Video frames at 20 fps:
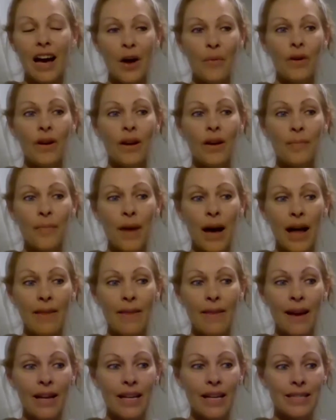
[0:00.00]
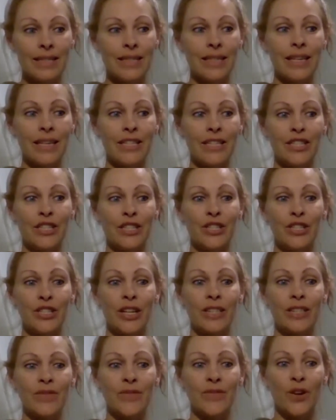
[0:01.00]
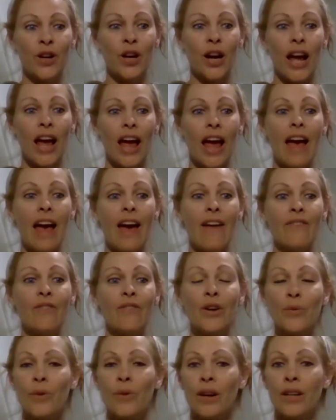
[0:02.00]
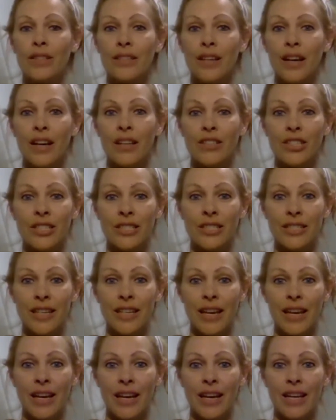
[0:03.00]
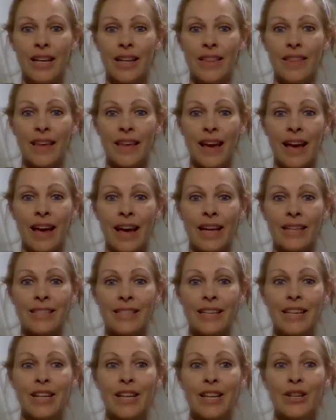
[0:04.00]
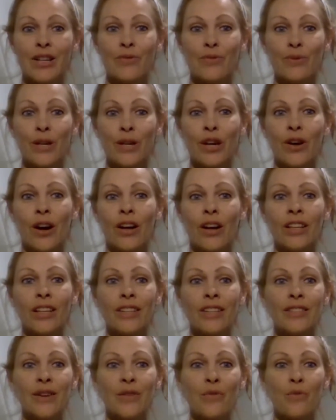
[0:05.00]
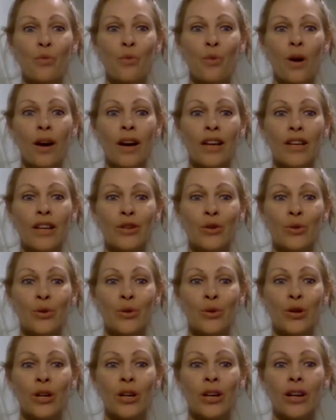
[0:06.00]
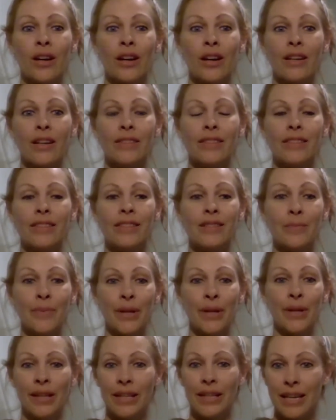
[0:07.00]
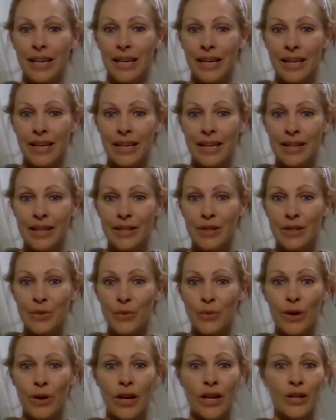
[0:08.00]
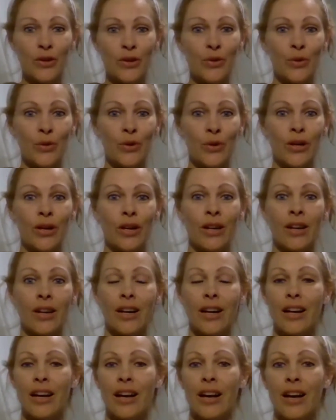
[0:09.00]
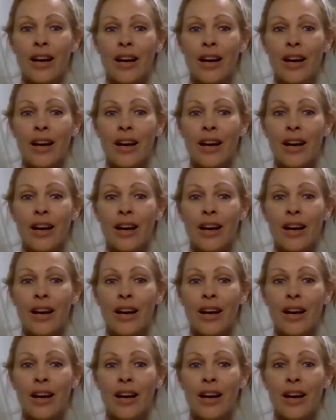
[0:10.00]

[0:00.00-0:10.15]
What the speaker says: I want my legacy to just for everyone to understand that regardless of what your disability is, what your